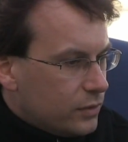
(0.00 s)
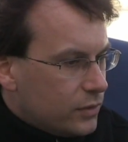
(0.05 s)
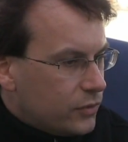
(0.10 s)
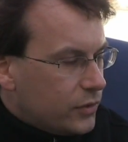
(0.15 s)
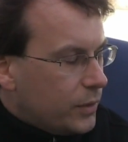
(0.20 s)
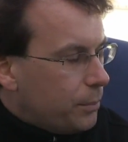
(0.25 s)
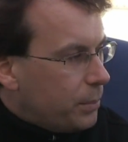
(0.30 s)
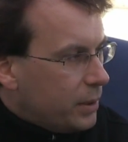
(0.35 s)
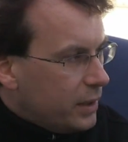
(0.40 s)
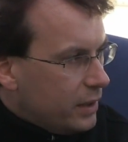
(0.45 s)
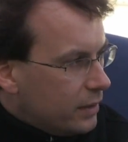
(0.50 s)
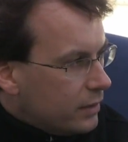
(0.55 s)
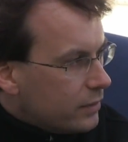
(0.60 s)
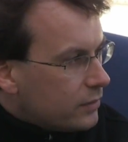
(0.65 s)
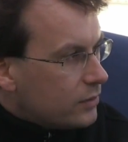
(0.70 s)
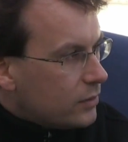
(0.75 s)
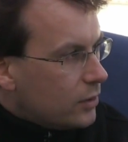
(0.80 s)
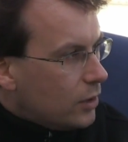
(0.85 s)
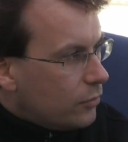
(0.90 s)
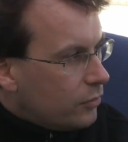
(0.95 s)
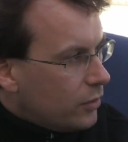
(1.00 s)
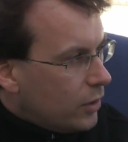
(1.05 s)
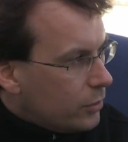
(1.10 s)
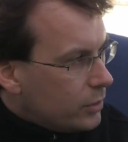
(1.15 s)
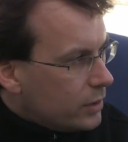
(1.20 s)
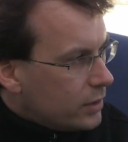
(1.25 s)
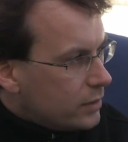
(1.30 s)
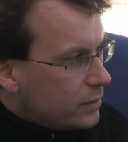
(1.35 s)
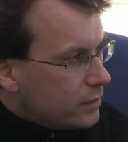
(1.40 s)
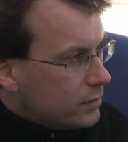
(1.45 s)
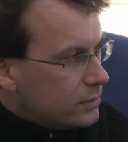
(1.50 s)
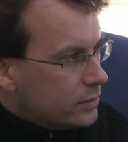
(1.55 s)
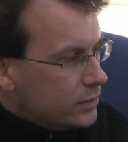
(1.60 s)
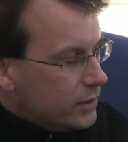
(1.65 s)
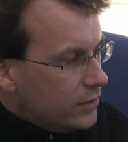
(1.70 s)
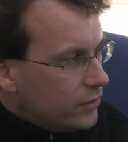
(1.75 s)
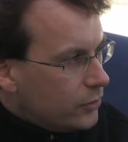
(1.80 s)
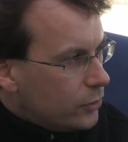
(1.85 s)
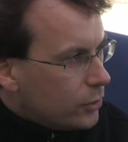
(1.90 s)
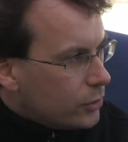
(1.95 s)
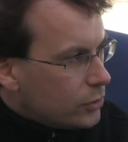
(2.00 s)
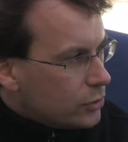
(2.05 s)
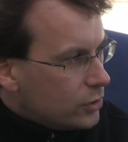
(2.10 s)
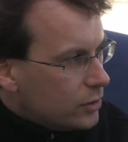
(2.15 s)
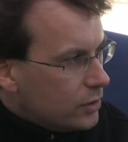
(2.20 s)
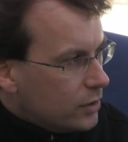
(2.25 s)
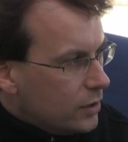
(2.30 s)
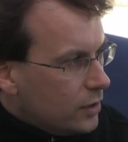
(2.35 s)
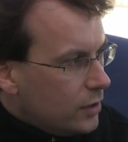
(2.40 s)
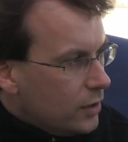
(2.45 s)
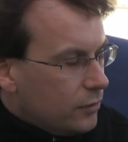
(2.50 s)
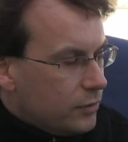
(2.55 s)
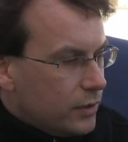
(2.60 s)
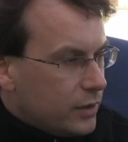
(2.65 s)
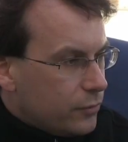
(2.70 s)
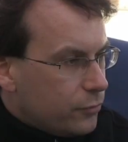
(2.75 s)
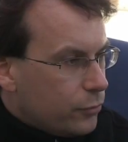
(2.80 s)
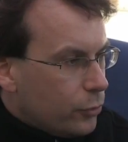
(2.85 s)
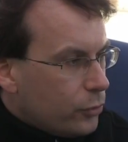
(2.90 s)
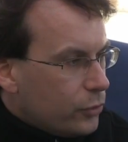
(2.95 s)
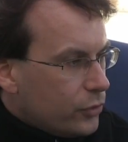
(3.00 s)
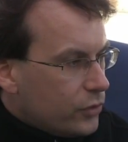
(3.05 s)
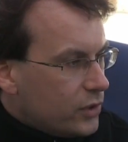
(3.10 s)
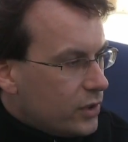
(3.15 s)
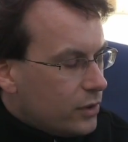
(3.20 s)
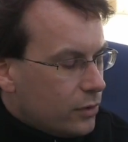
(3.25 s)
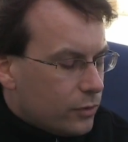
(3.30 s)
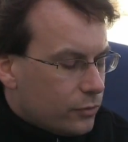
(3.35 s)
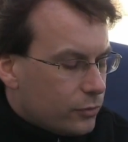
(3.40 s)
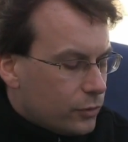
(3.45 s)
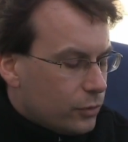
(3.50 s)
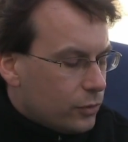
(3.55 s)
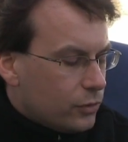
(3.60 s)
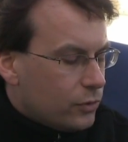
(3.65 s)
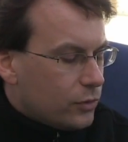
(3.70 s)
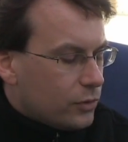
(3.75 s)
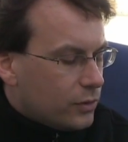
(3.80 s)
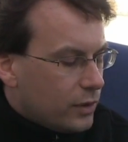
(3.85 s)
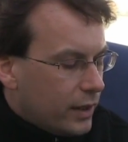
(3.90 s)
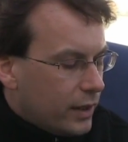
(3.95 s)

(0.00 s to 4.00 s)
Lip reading: 3 pillars of our research. We are focusing, of course, on